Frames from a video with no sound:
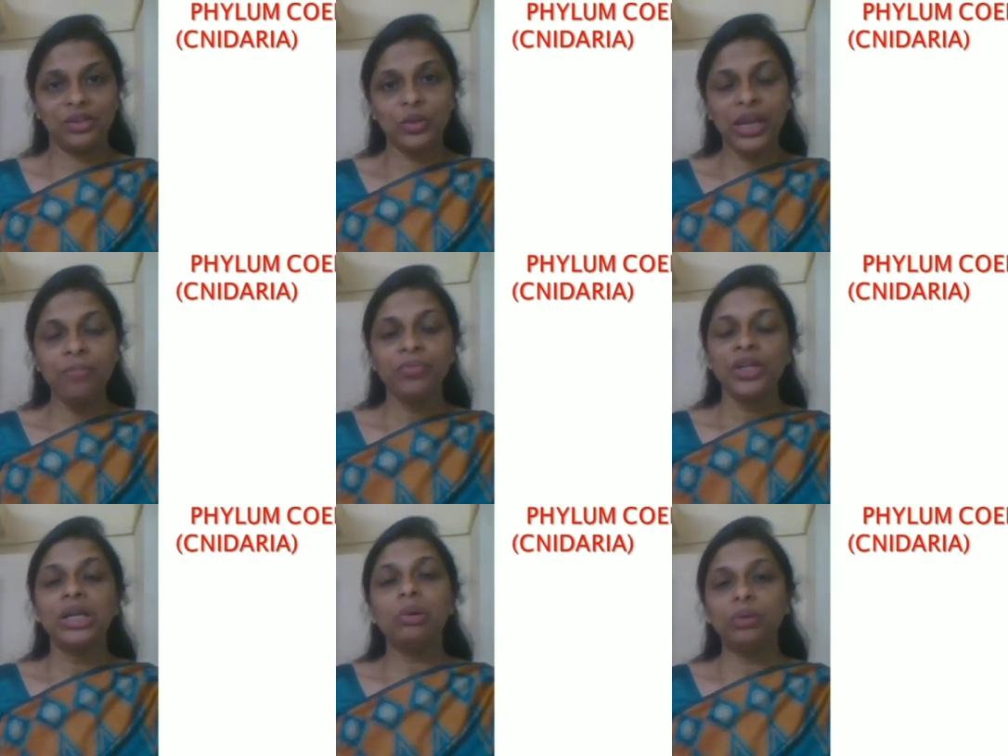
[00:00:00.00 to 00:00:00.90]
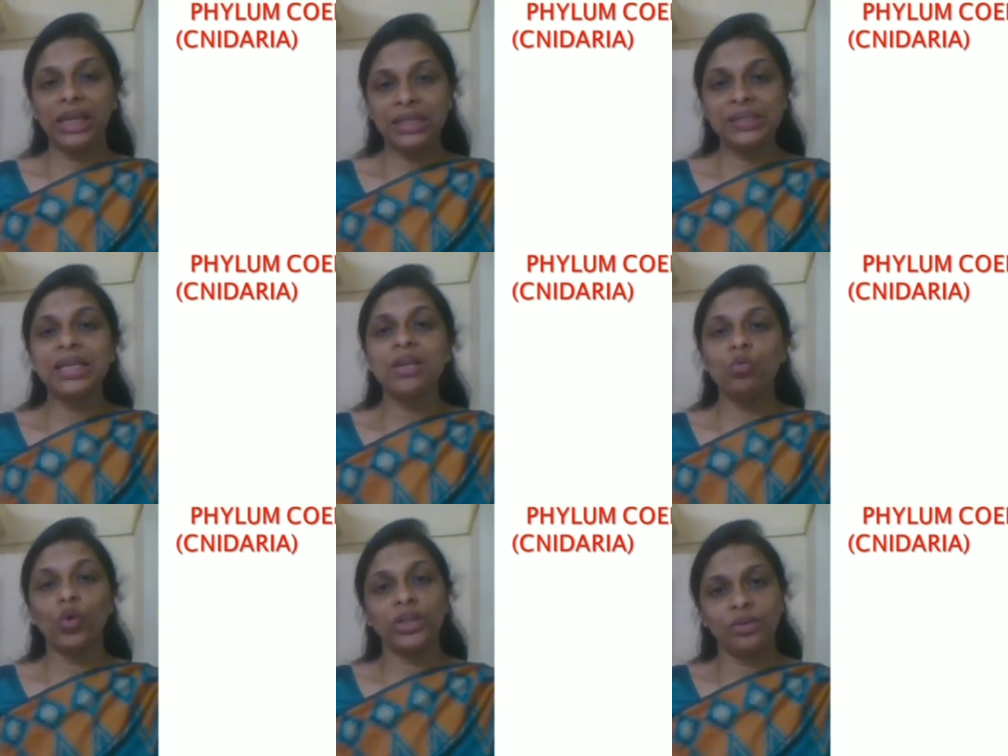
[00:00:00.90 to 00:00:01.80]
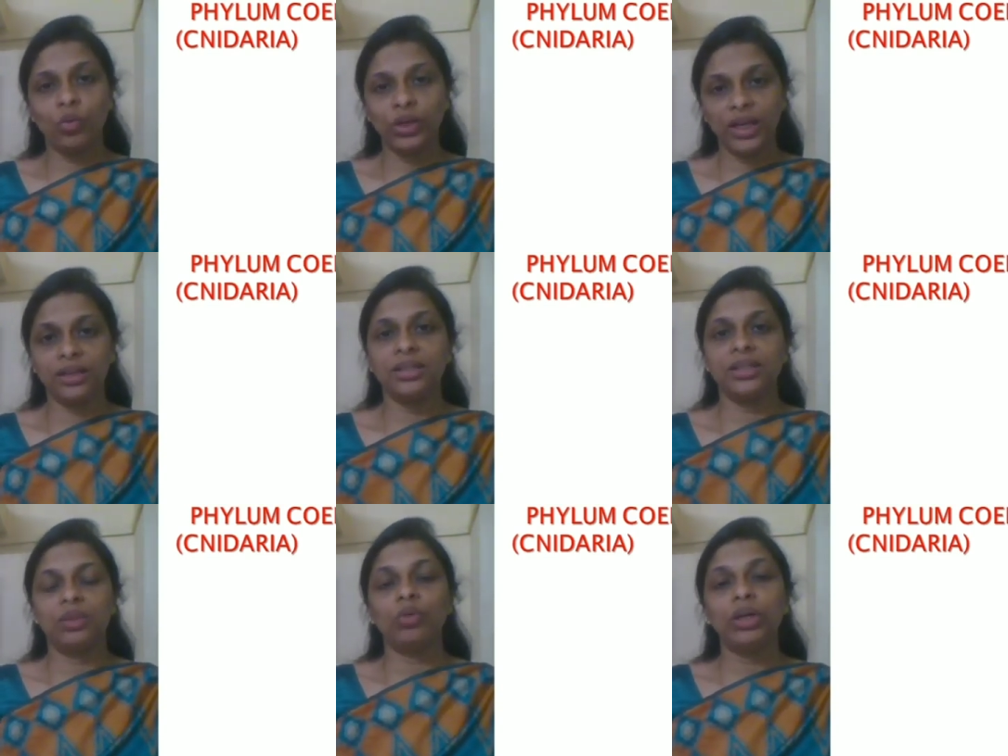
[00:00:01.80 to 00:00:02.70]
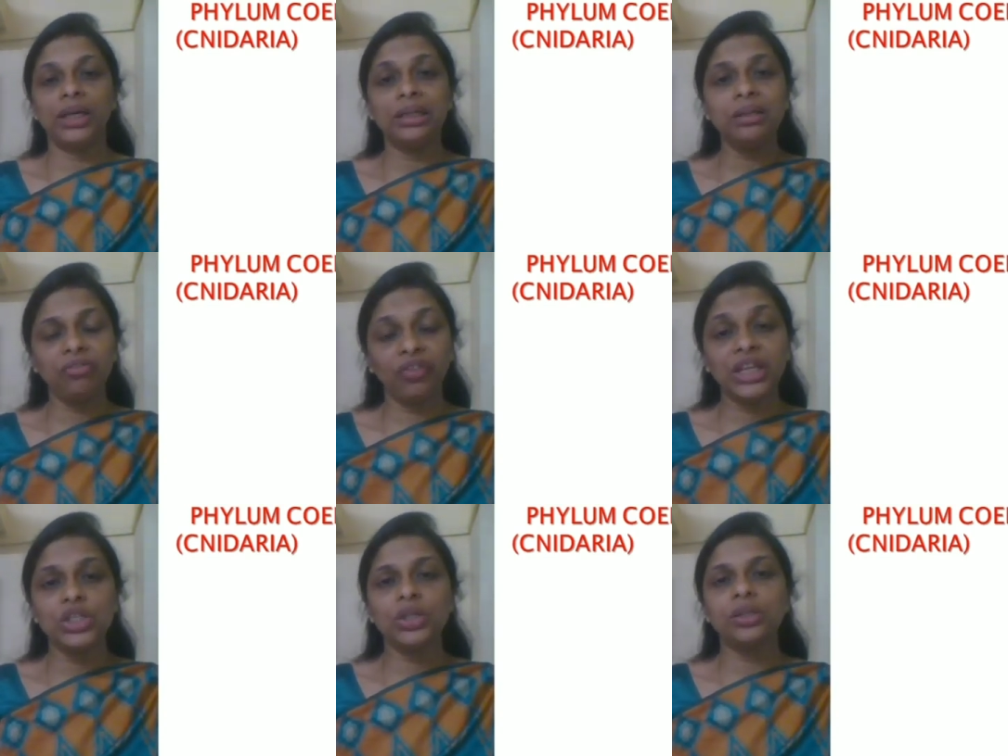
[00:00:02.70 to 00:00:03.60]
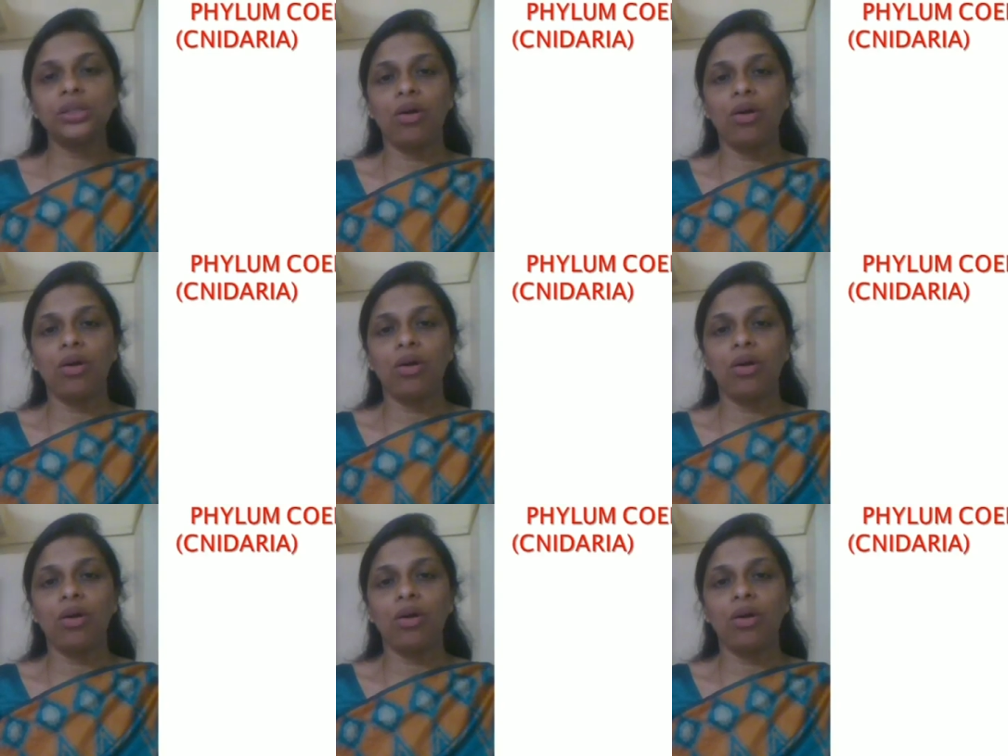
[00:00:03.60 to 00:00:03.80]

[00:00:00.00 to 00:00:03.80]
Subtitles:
Okay, now let's see what are the features